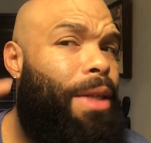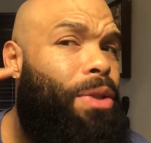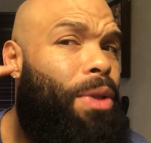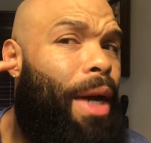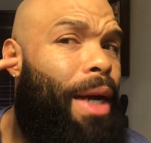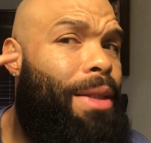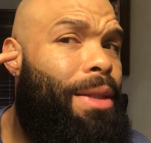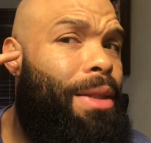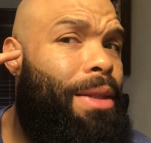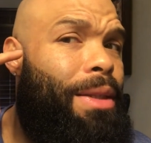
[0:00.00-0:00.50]
as you
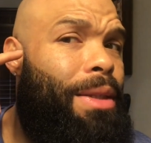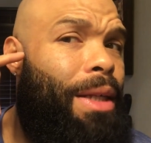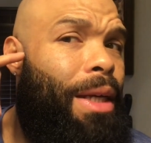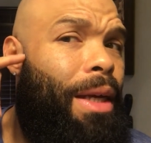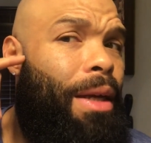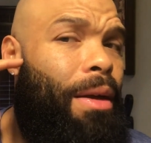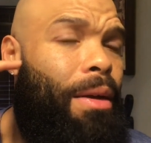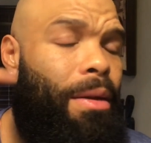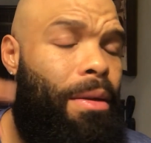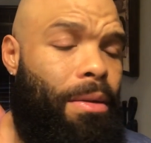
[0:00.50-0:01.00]
guys can
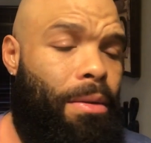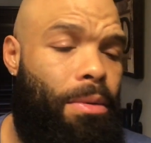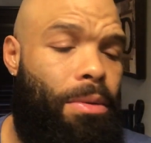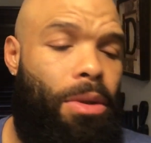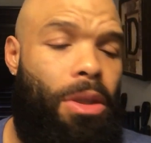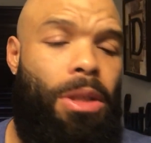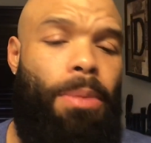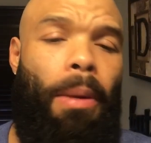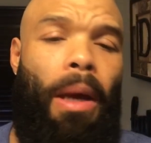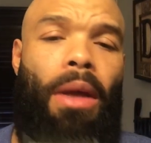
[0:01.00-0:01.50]
see,
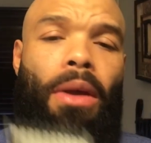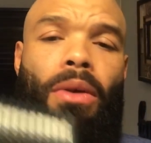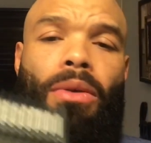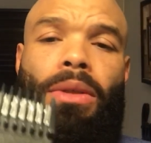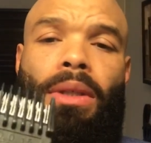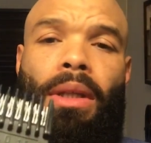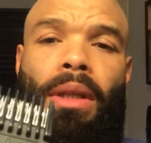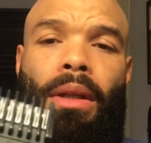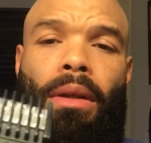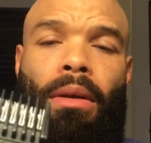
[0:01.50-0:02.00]
just by
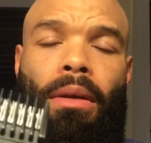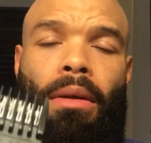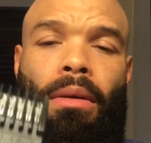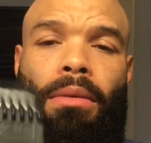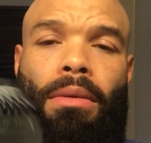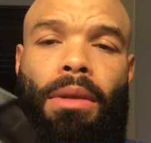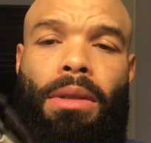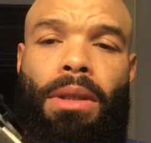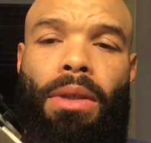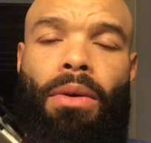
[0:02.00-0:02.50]
using
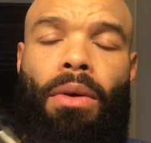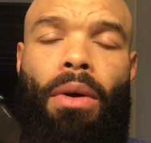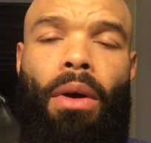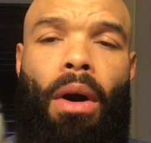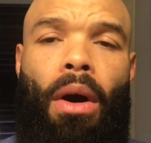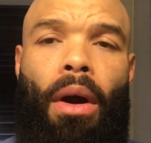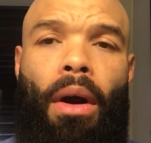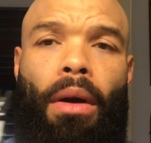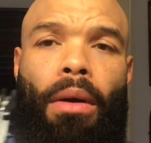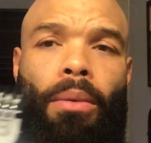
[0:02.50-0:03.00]
the 0
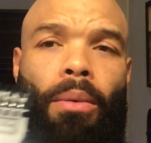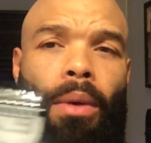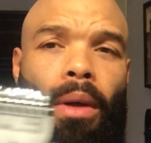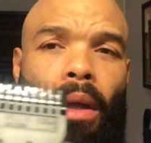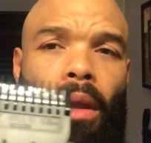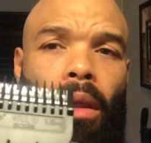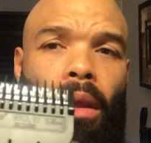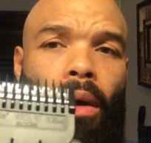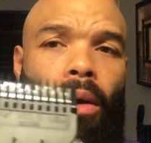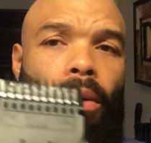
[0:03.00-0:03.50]
guard with
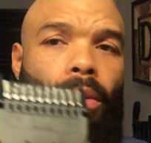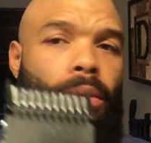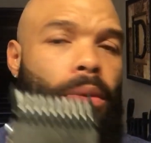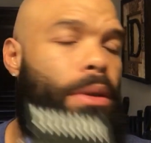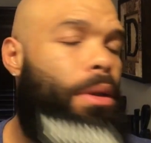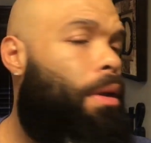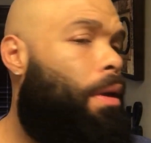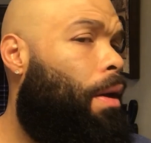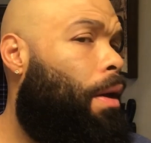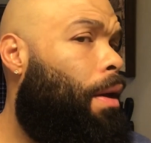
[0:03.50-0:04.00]
it
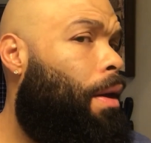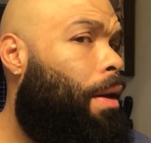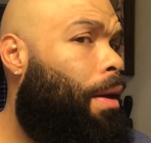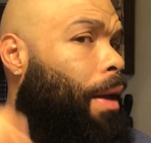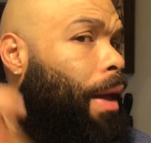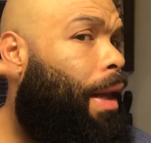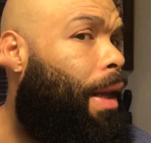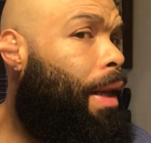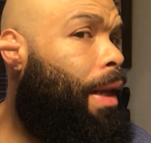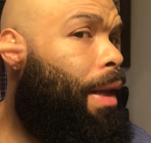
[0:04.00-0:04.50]
closed
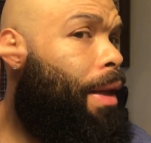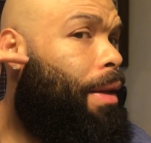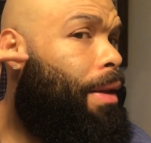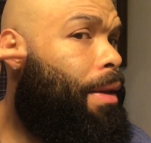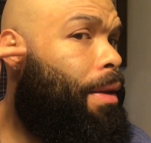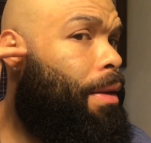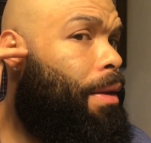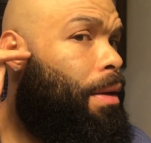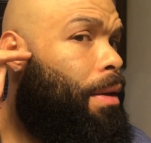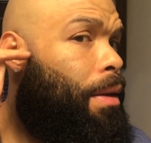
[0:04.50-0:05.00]
and
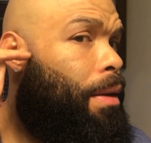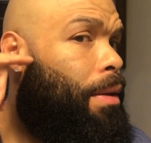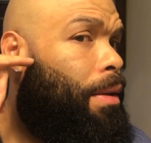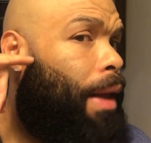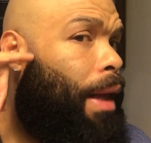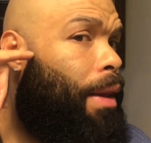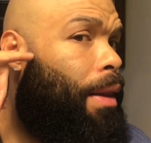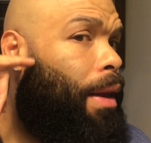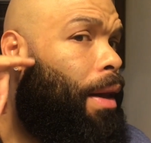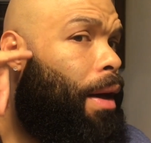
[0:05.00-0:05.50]
hitting
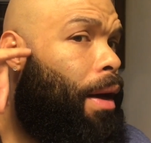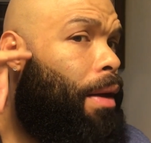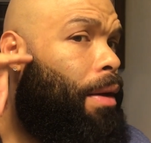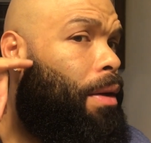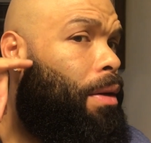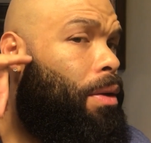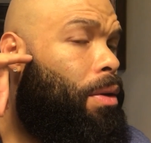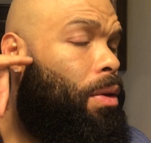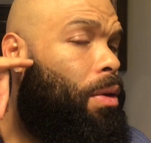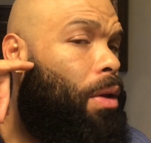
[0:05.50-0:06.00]
that line
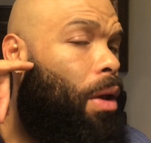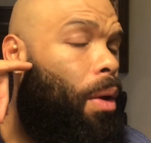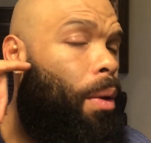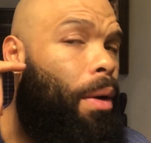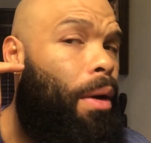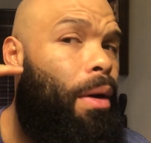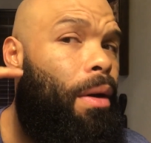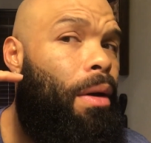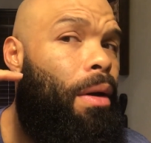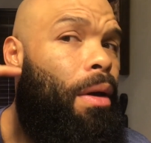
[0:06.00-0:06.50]
a little
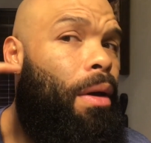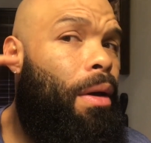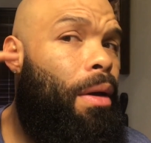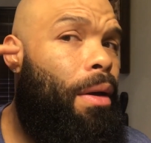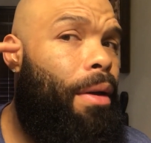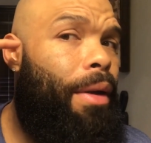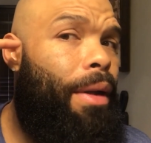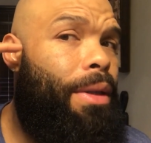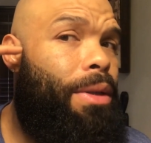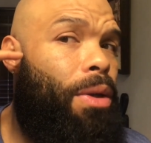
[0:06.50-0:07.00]
lower,
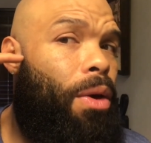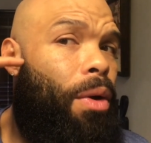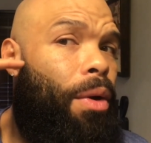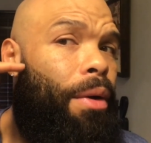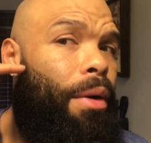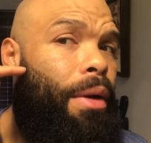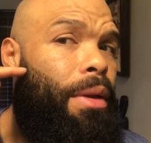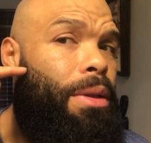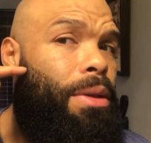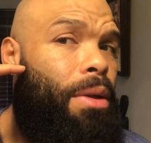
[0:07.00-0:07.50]
it's
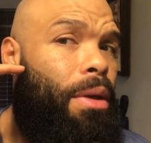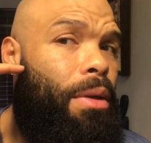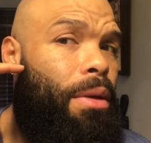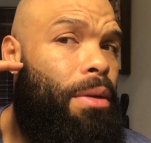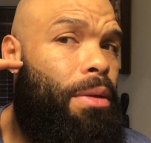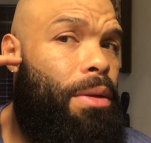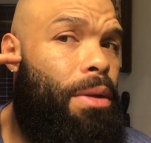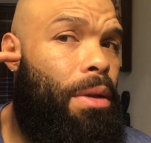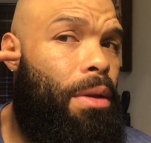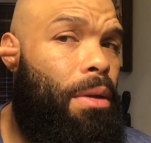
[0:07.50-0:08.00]
already
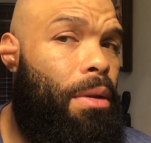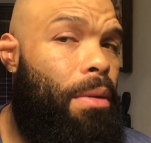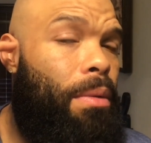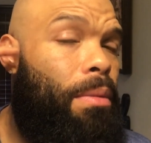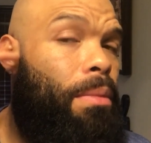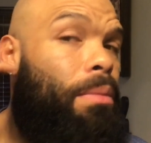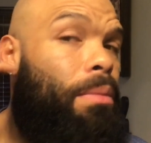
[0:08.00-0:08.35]
starting to